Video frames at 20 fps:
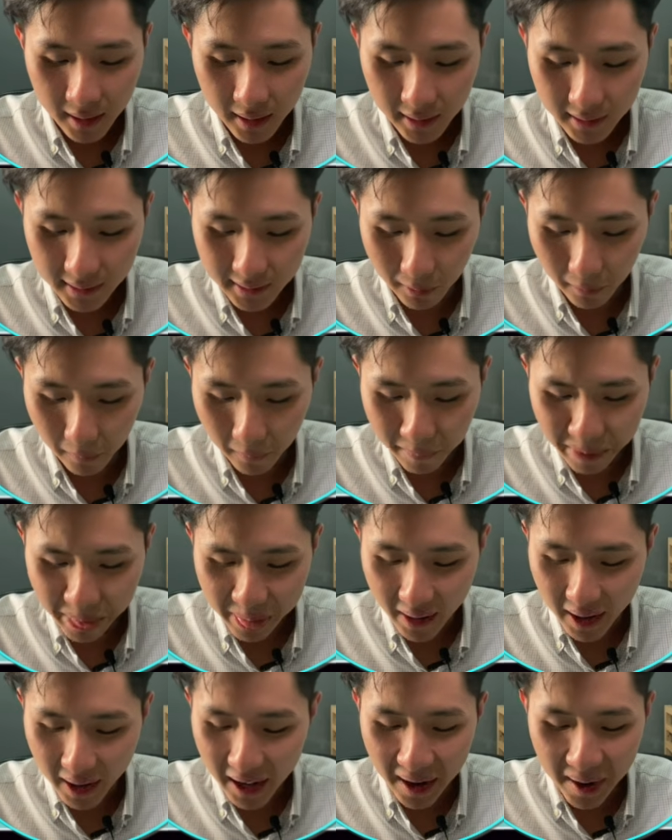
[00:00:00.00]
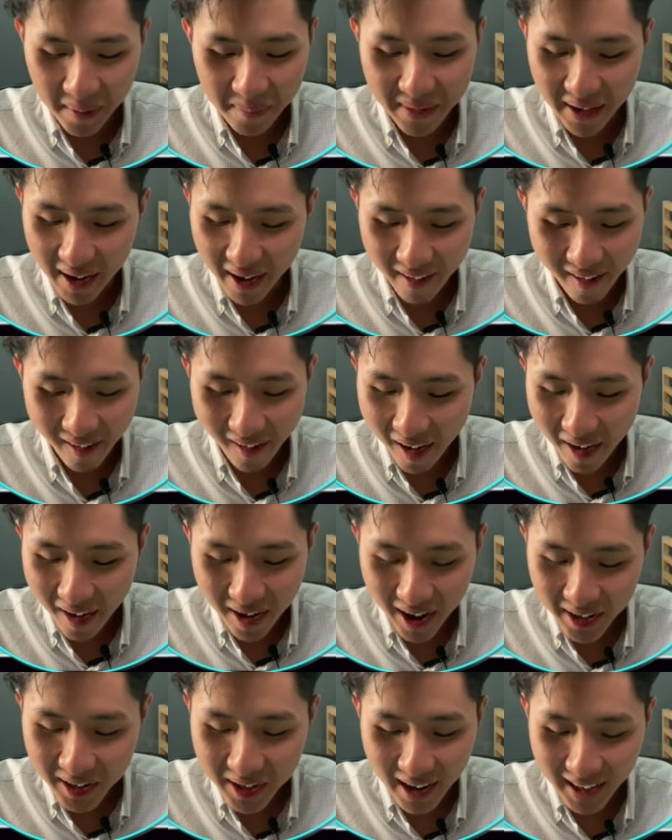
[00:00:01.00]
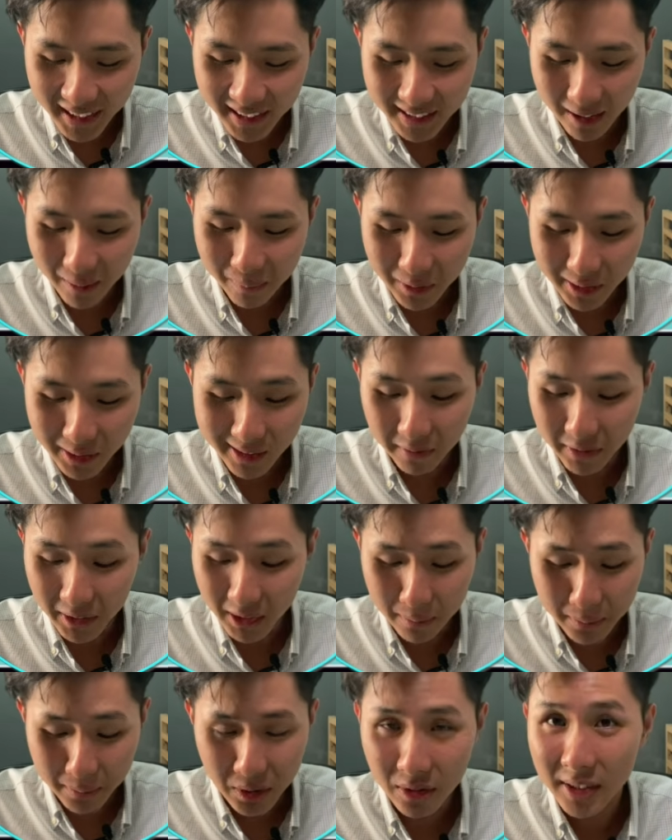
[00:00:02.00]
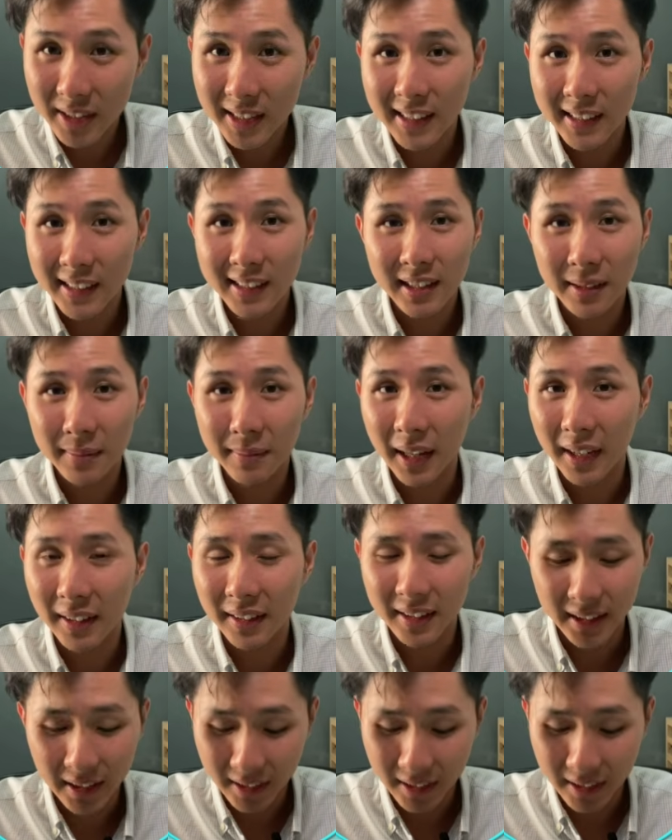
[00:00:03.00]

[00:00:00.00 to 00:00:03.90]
So there are other examples of a computer system like the